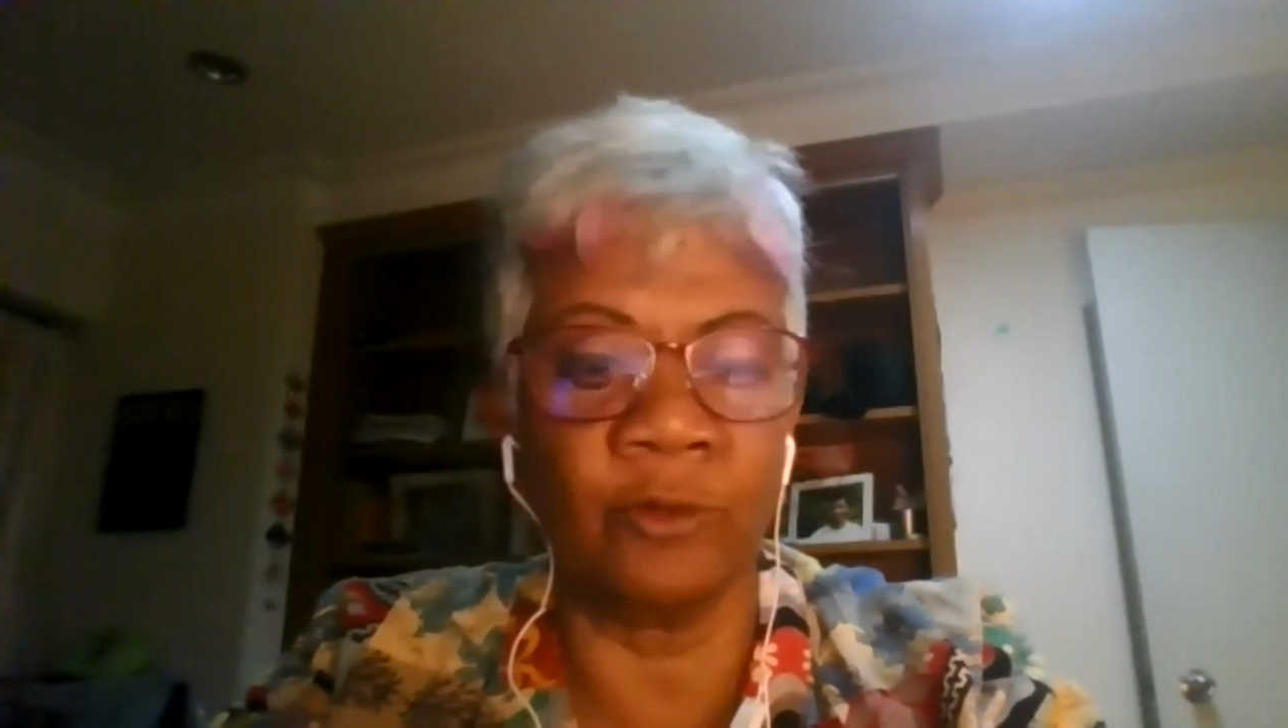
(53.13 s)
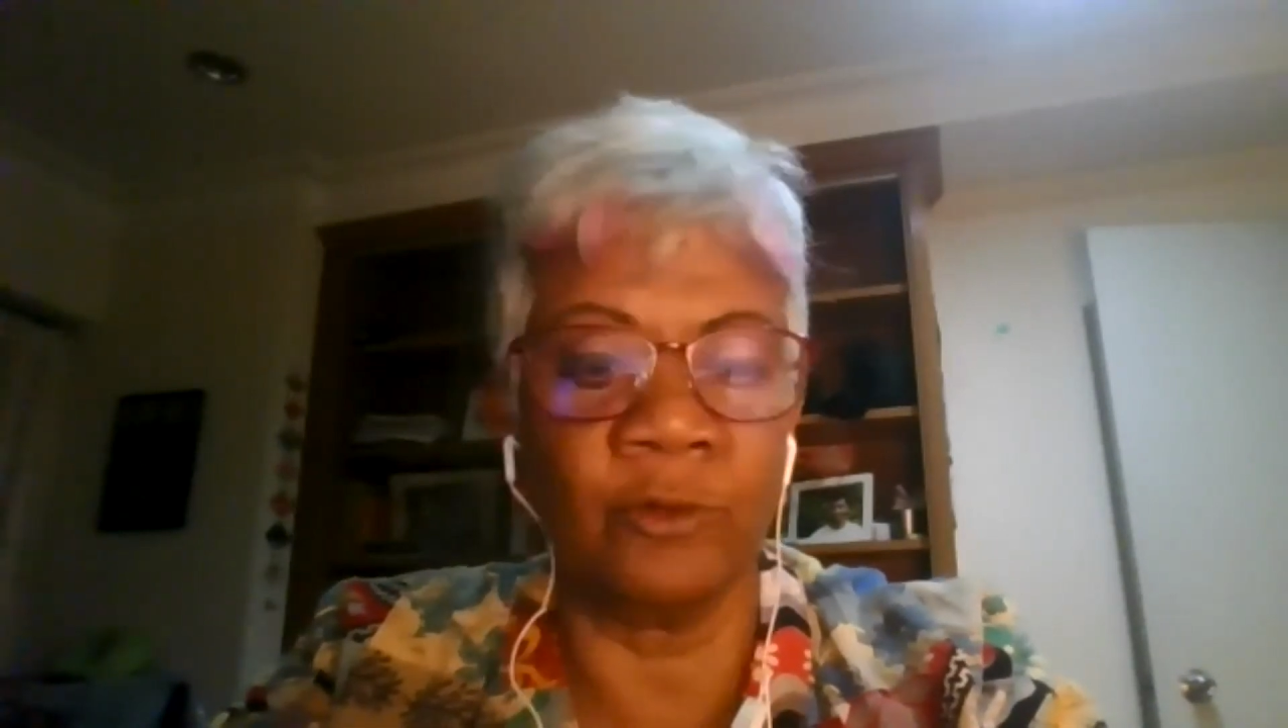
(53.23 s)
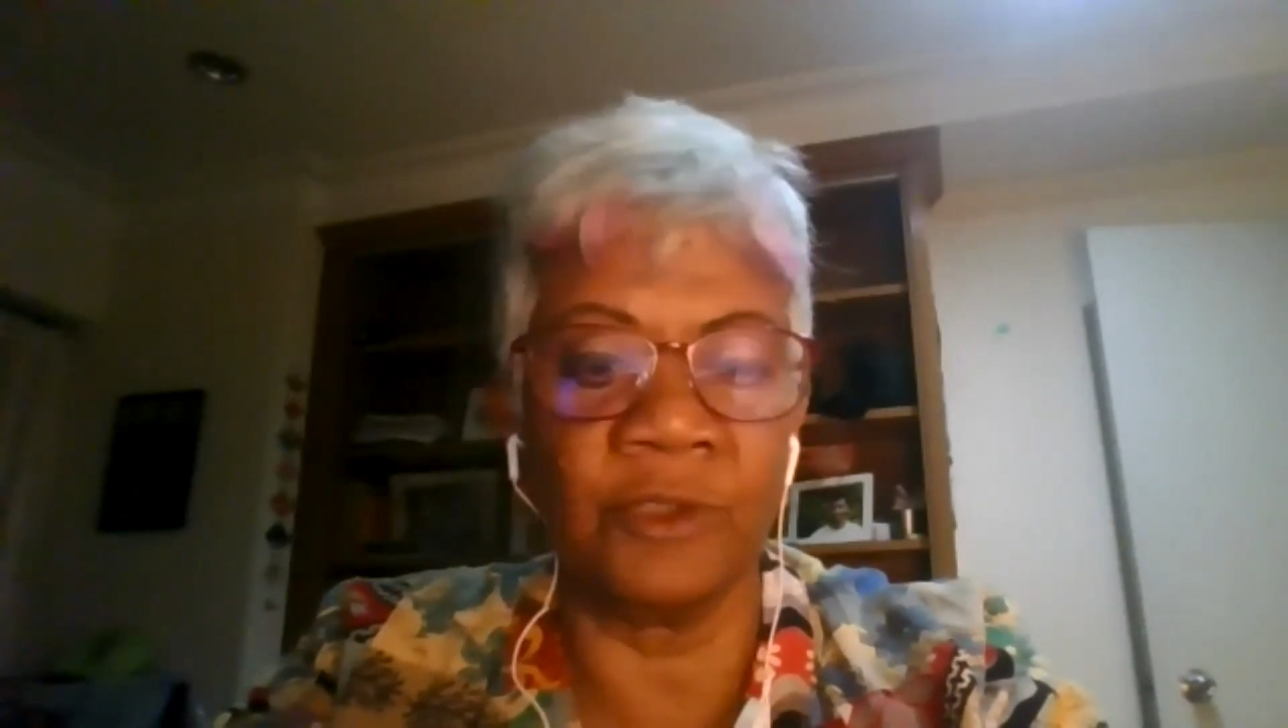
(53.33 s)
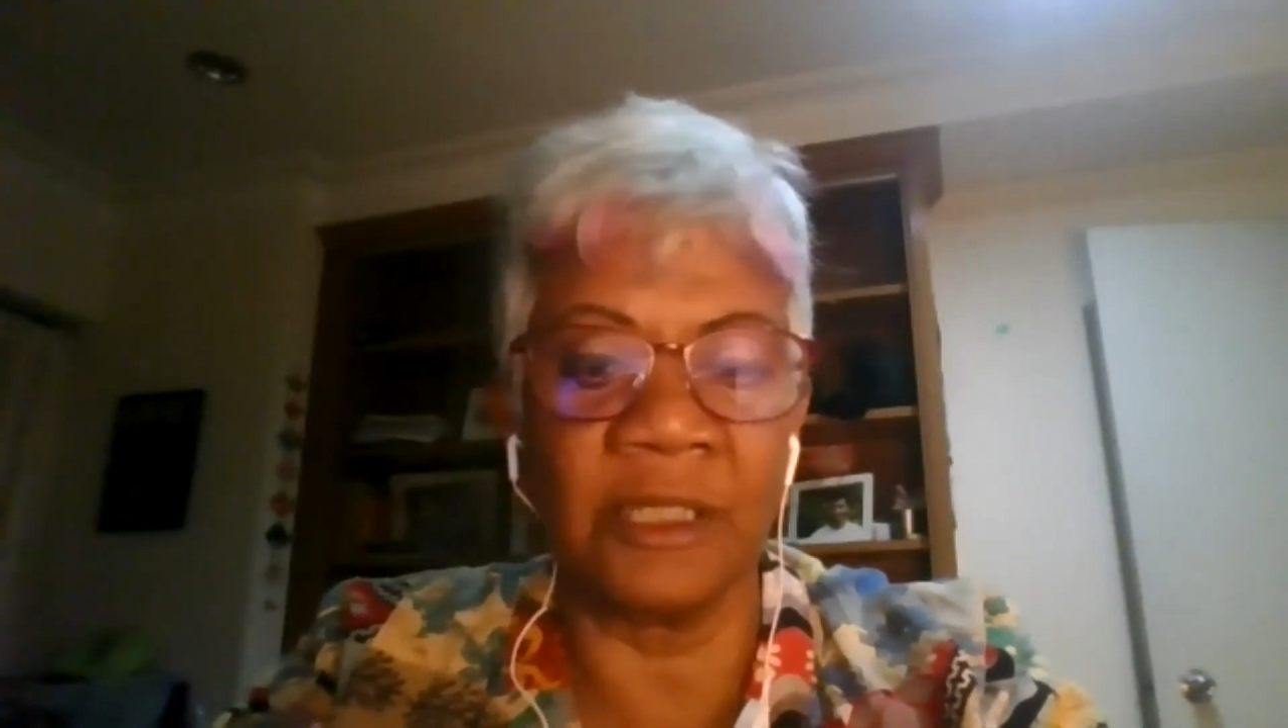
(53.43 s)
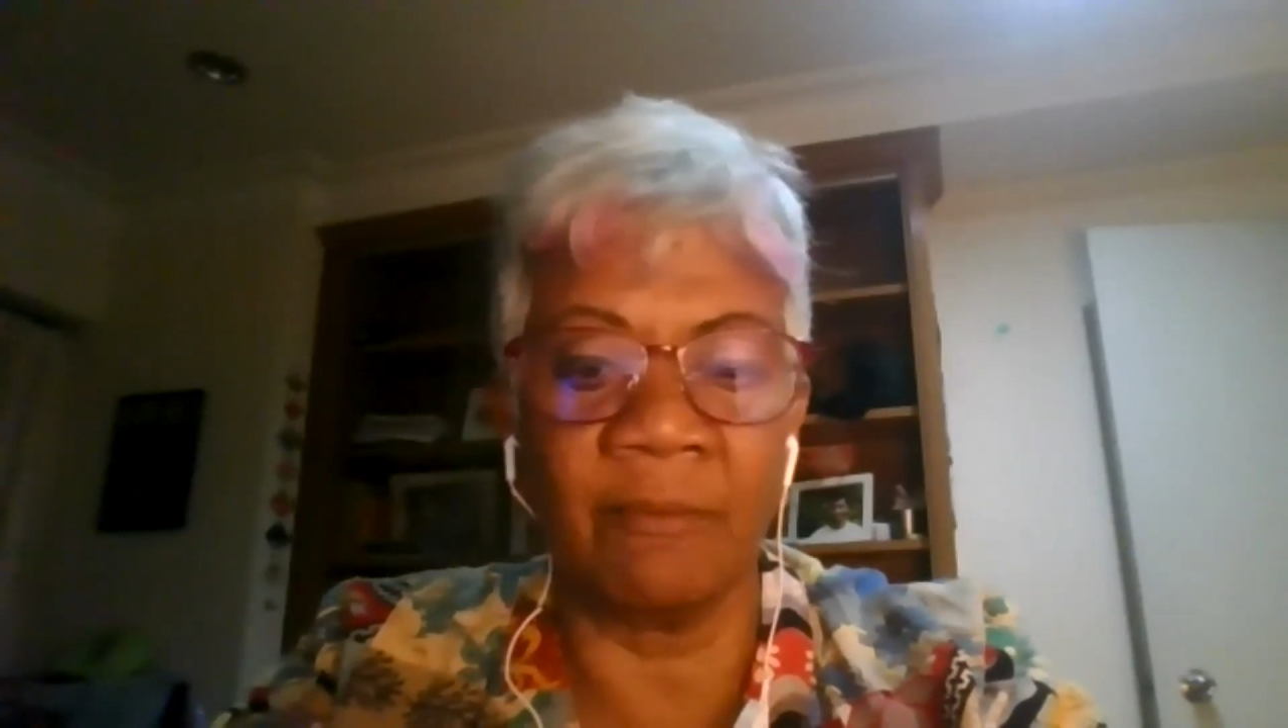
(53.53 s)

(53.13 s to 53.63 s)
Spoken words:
through